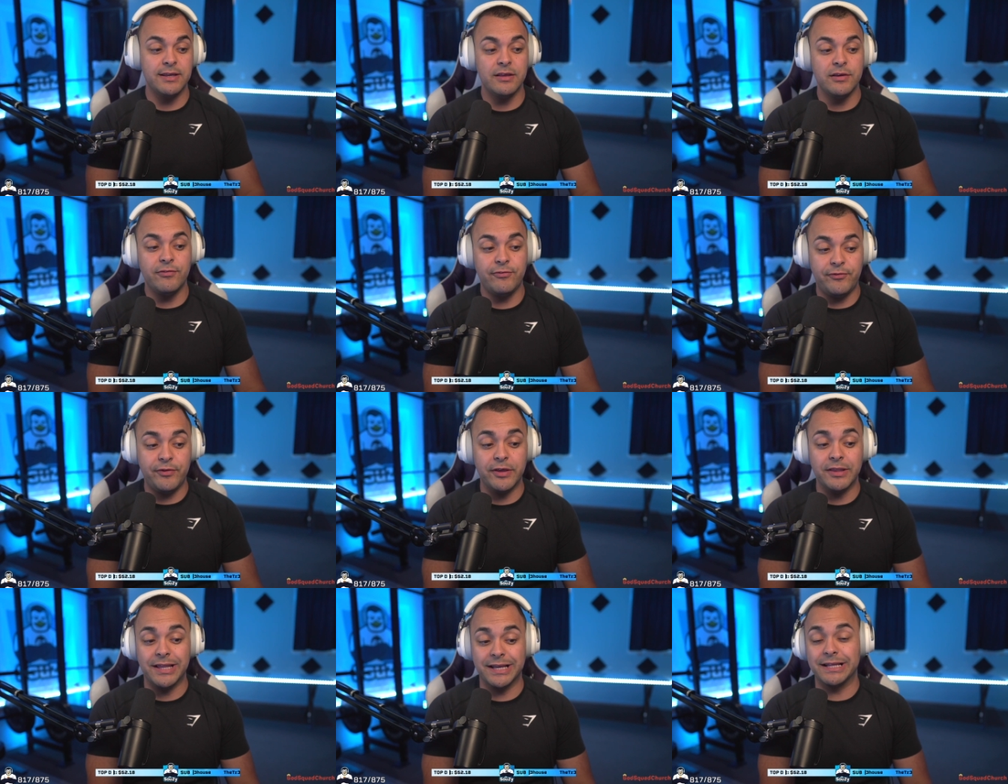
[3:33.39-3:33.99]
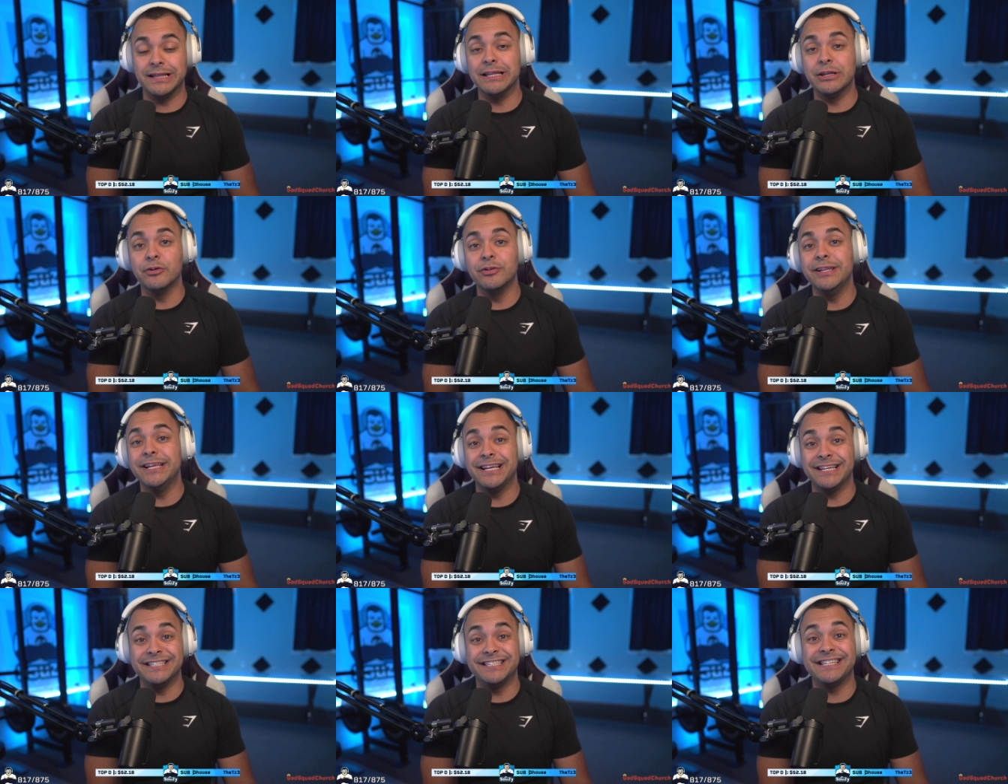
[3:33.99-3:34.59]
feel like
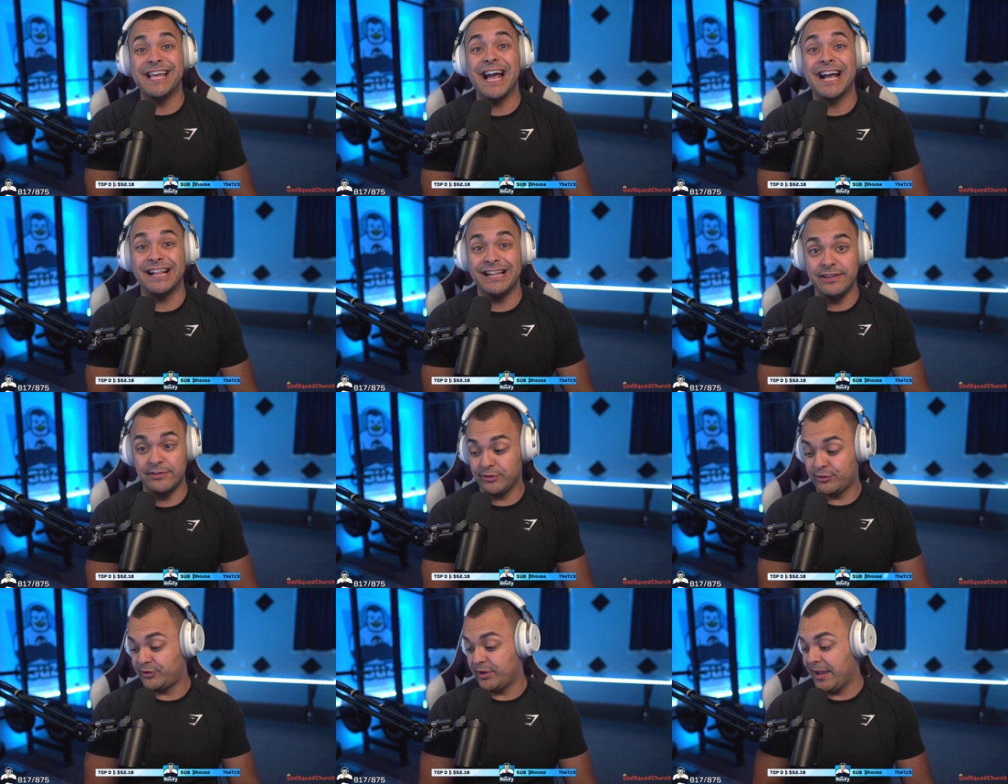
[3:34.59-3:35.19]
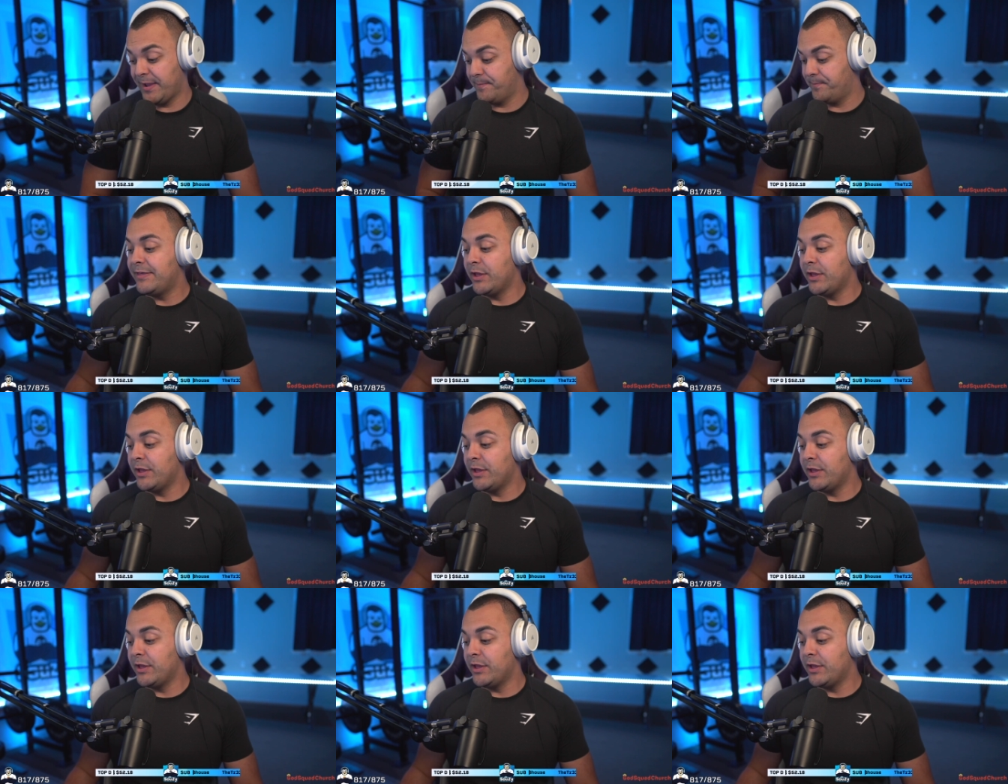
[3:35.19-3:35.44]
literally exactly the same.